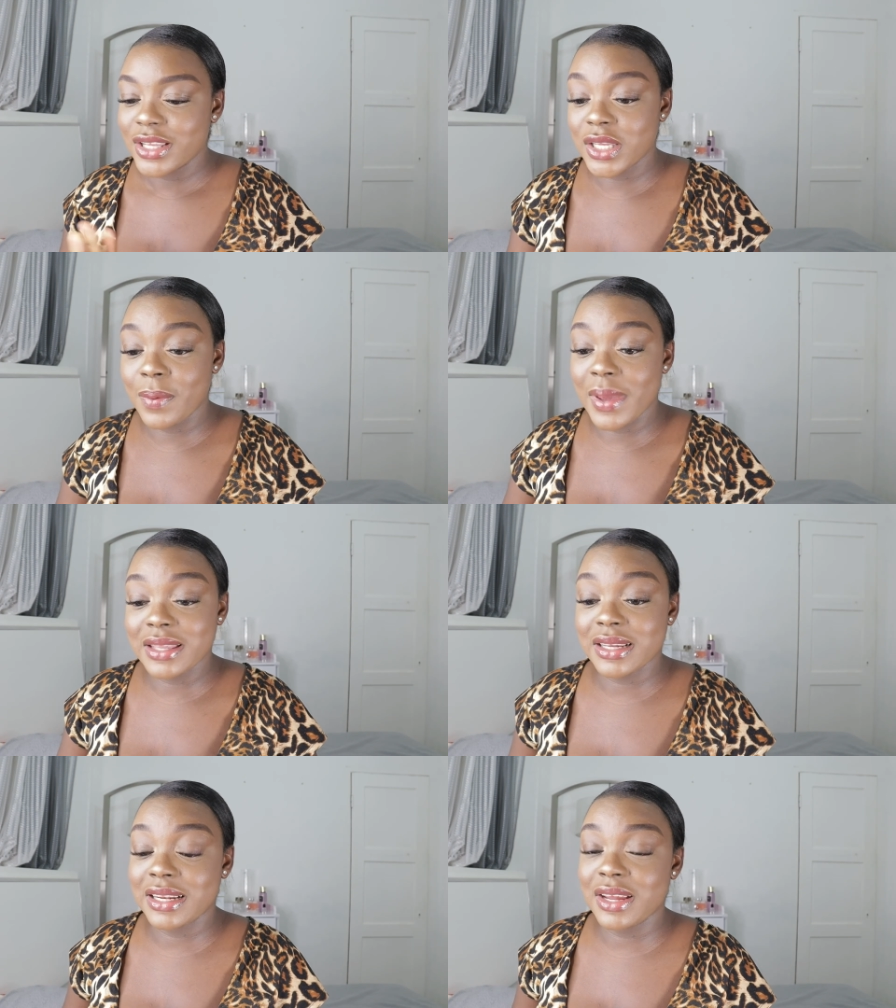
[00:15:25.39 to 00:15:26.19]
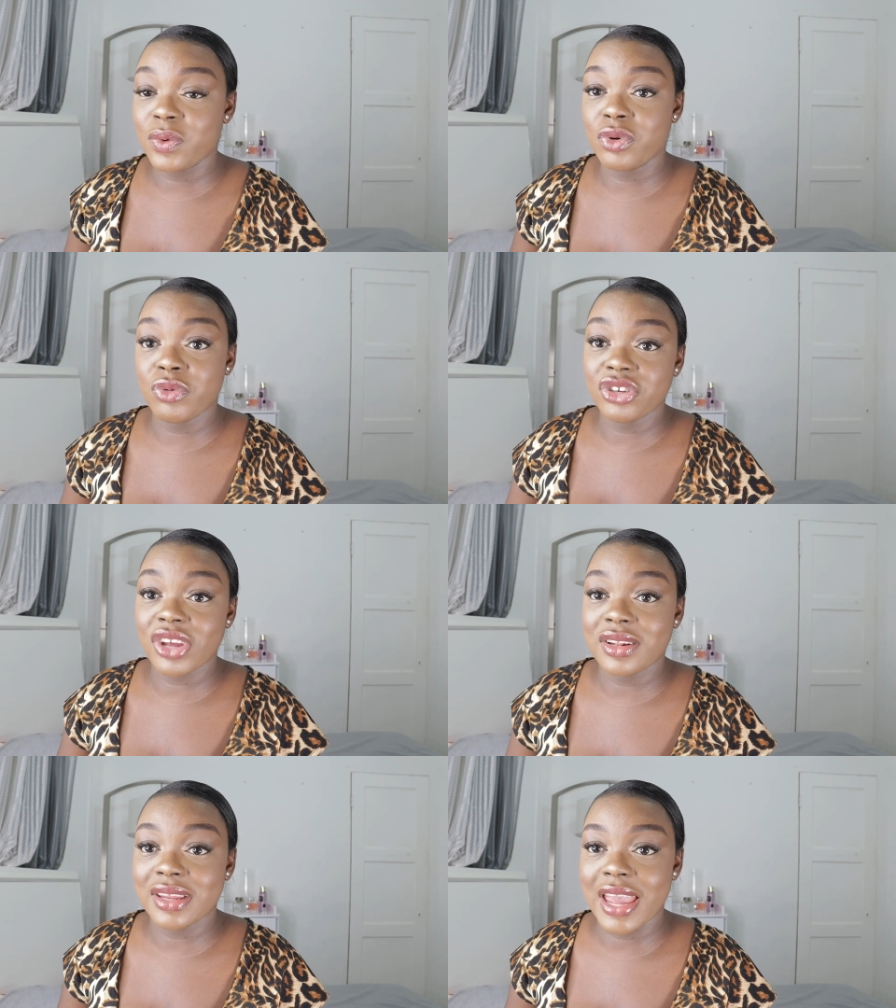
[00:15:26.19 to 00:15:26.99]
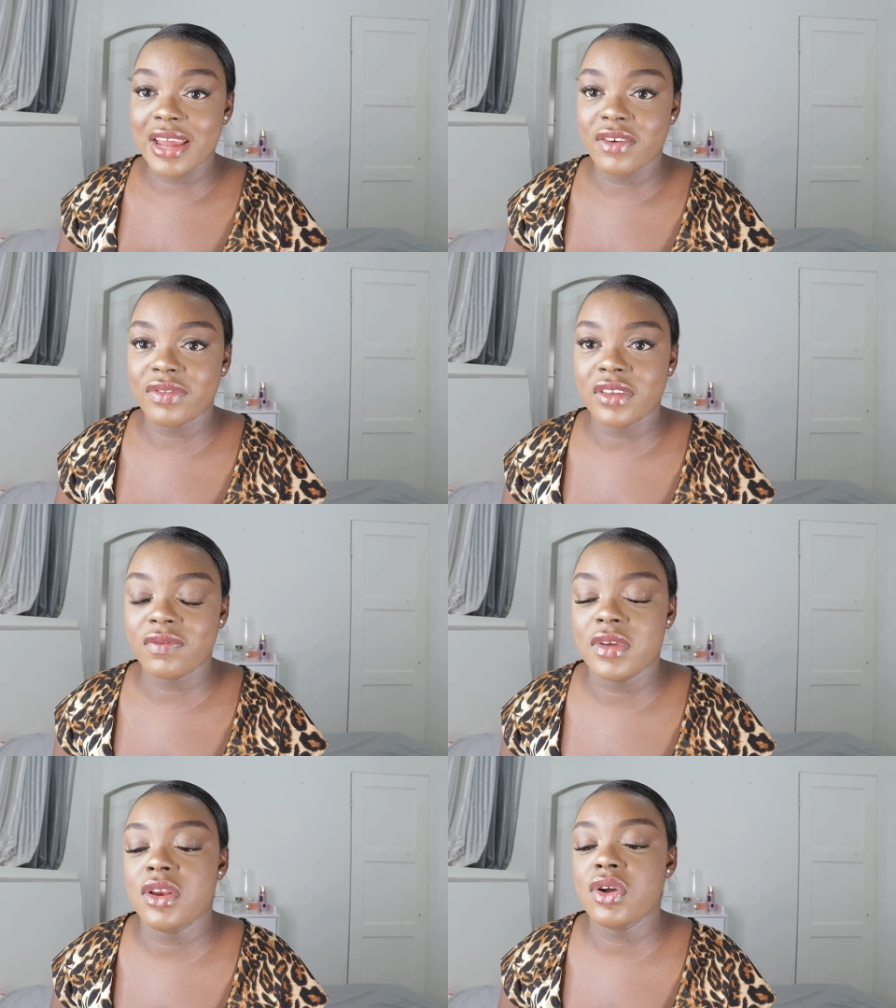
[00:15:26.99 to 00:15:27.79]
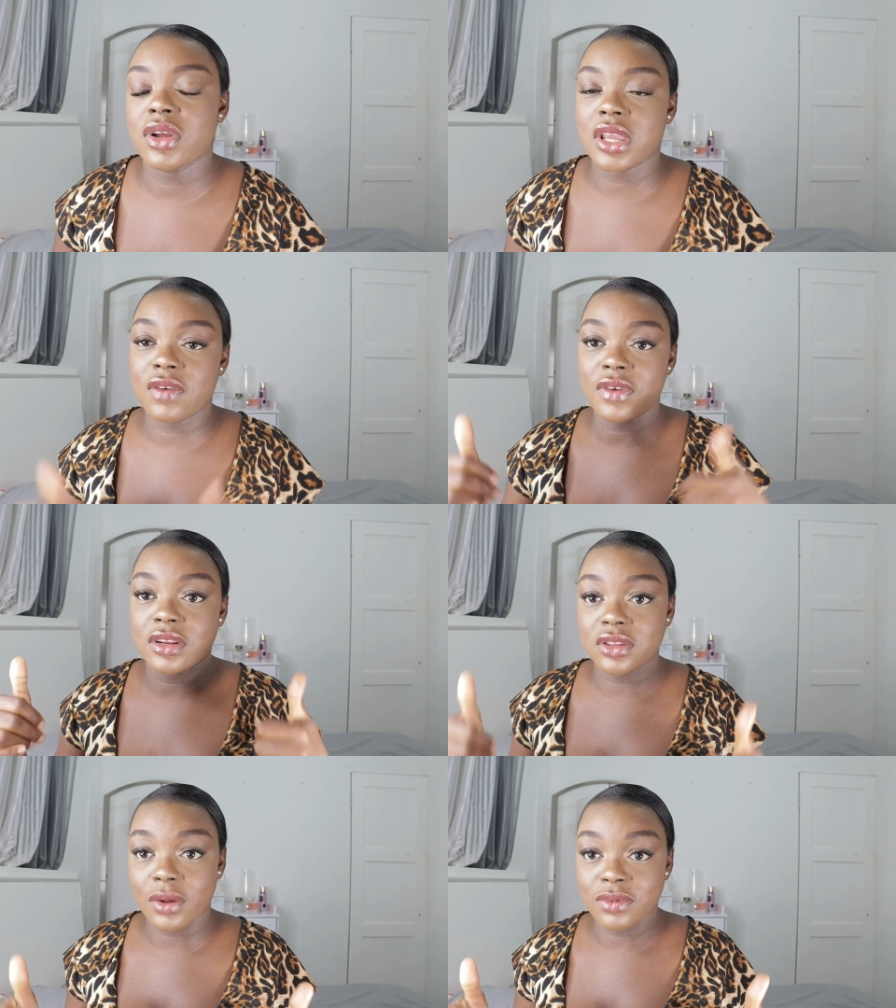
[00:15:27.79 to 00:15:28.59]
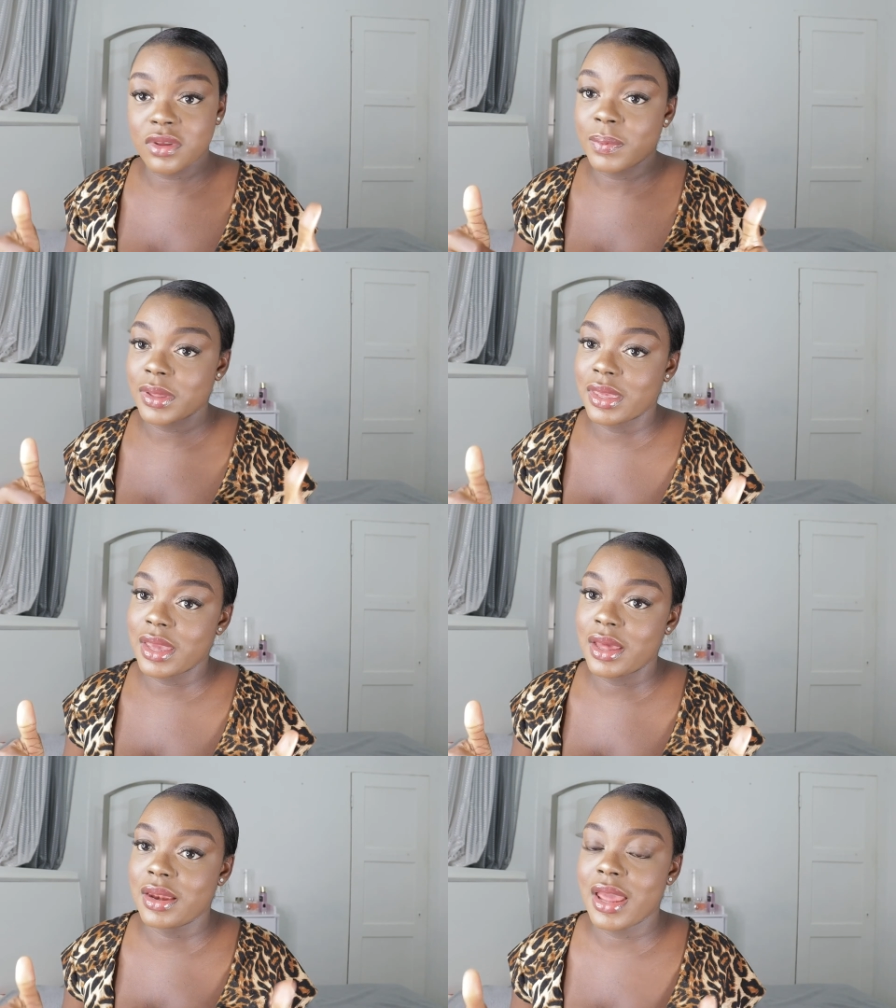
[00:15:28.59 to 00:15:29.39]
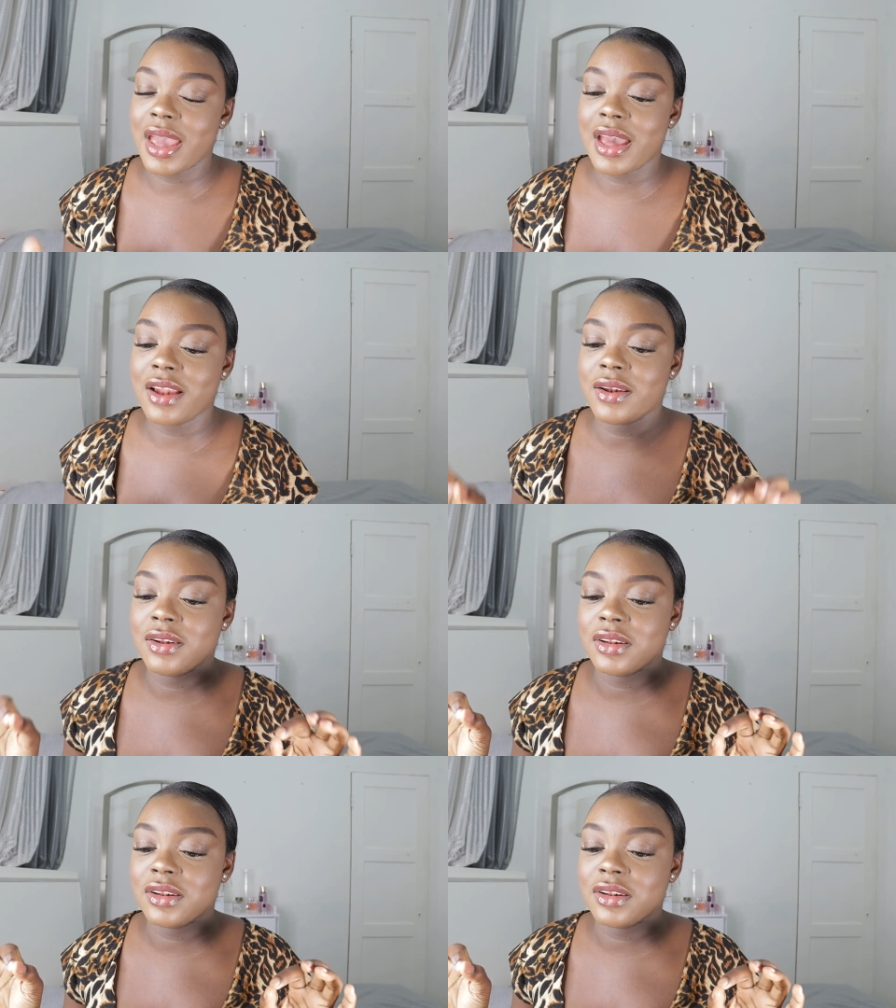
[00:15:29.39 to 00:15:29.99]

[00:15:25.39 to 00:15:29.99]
so basically we reach at the end of this video give it a thumbs up again and